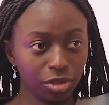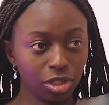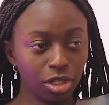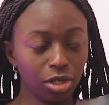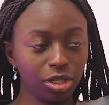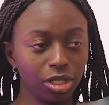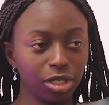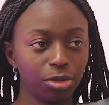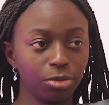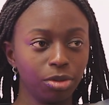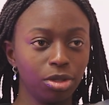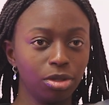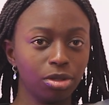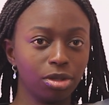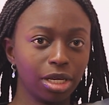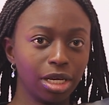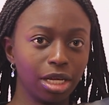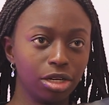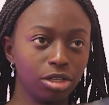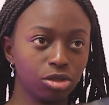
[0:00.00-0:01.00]
You know, like when you
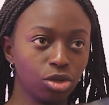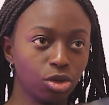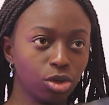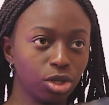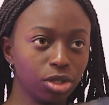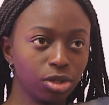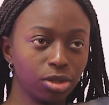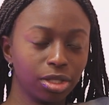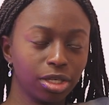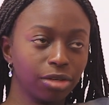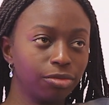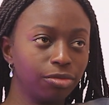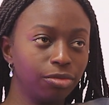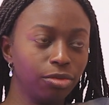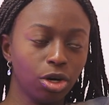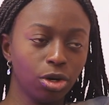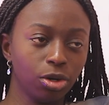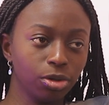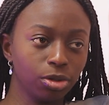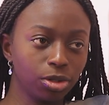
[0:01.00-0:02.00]
think editorial, think
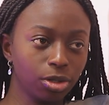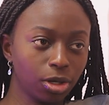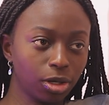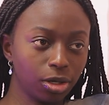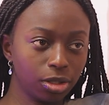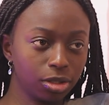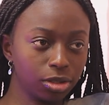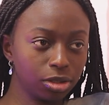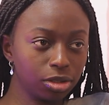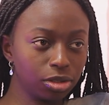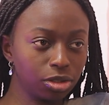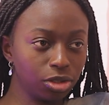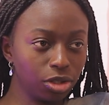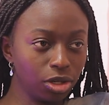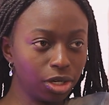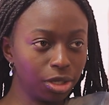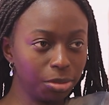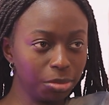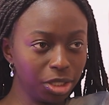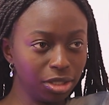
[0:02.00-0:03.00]
Vogue or okay. you know what
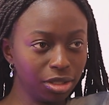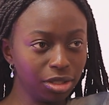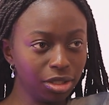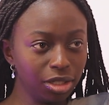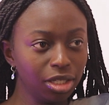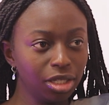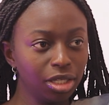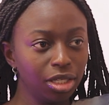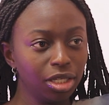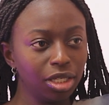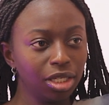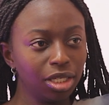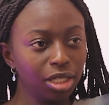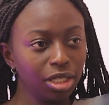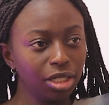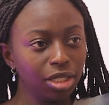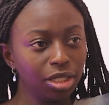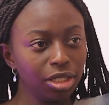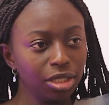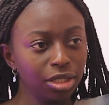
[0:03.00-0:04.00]
I mean? Not like
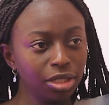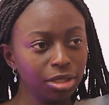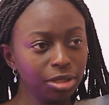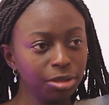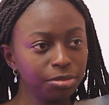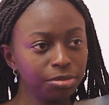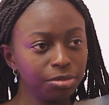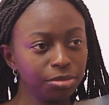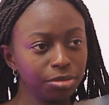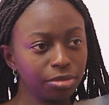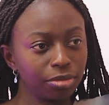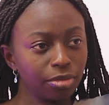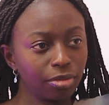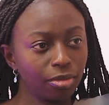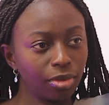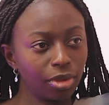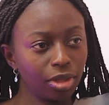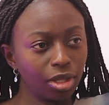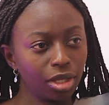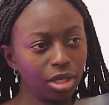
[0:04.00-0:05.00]
Gap and
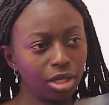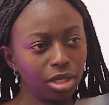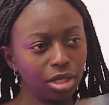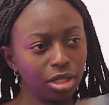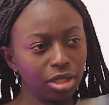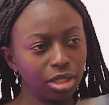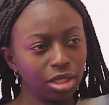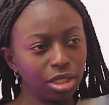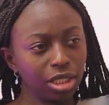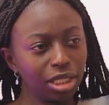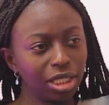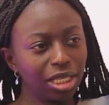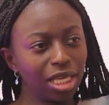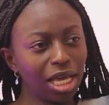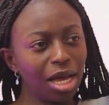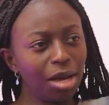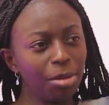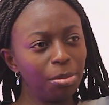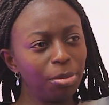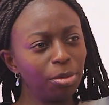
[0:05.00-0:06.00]
like
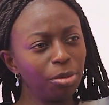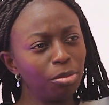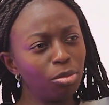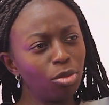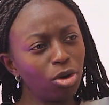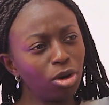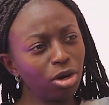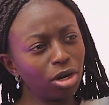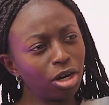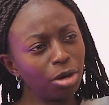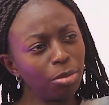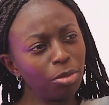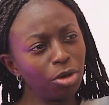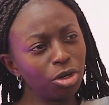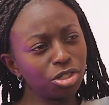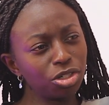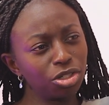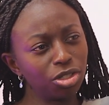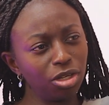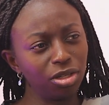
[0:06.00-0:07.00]
Gap J C more Penny.
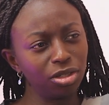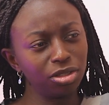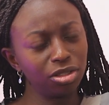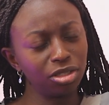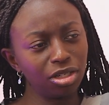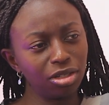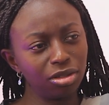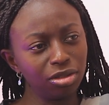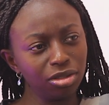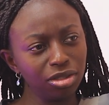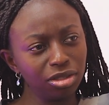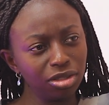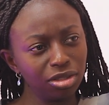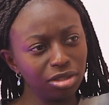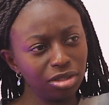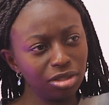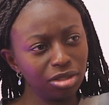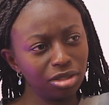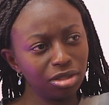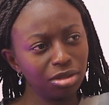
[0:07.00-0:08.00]
Commercial, you know? Okay,
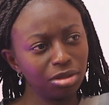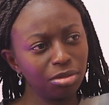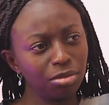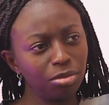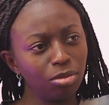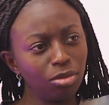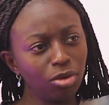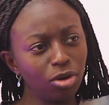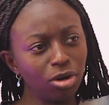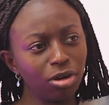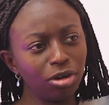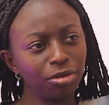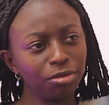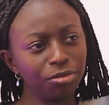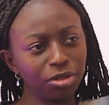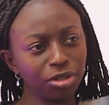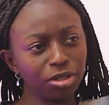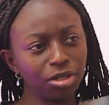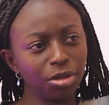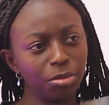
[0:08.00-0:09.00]
commercial. More okay. of
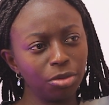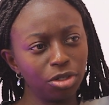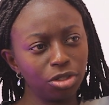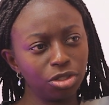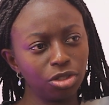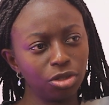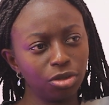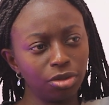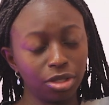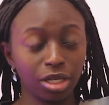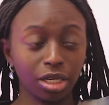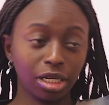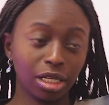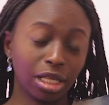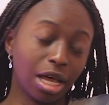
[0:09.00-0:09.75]
a commercial thing.